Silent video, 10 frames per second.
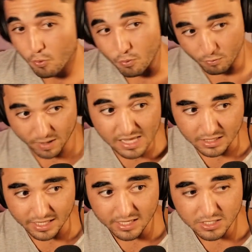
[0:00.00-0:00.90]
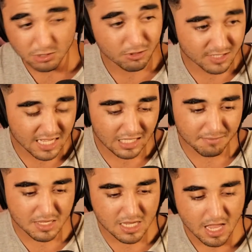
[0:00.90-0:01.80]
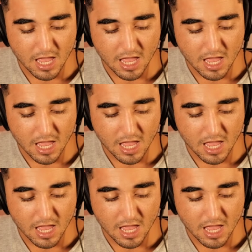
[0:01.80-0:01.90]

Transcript: Really? So you're telling me